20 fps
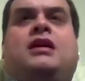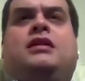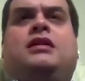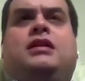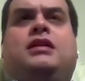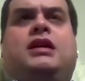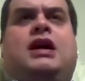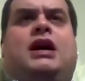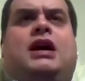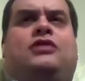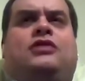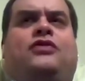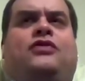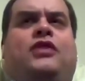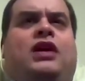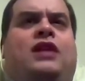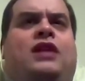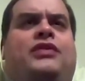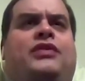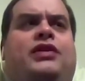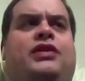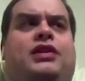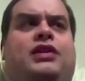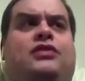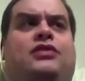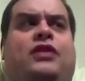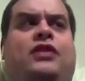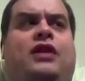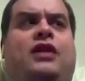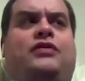Yeah, his
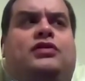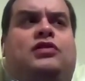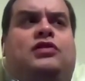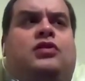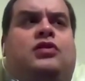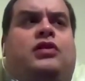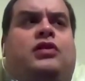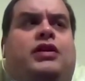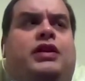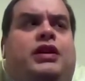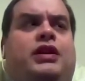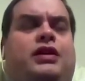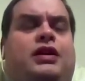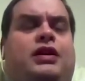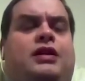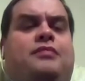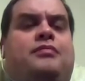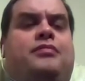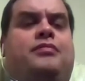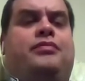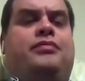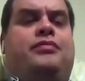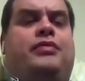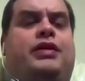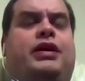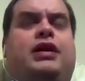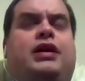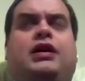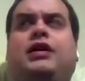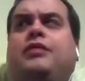father's got
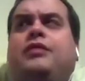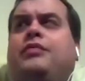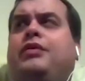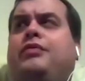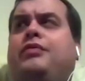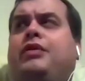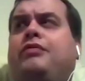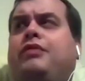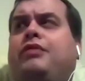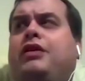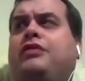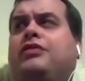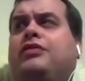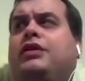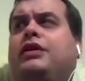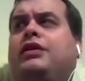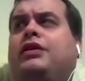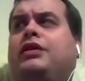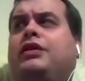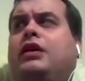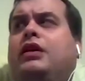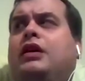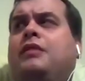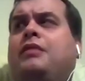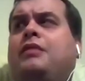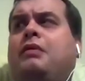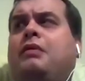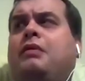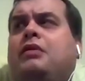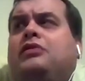a Rover. I
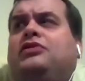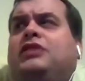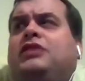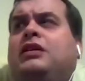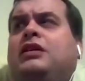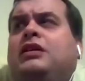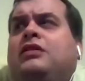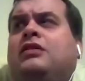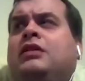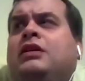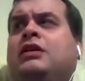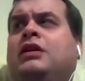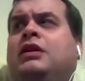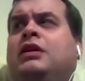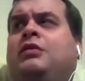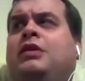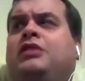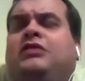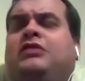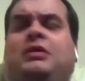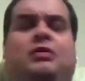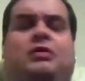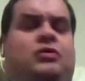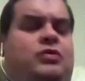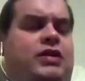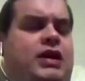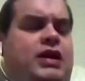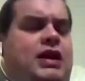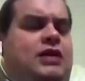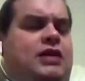won't say which
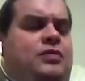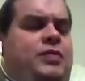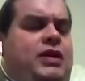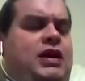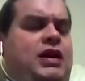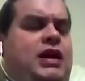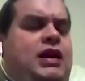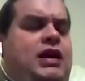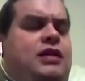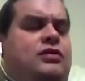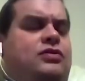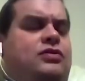one it is, but his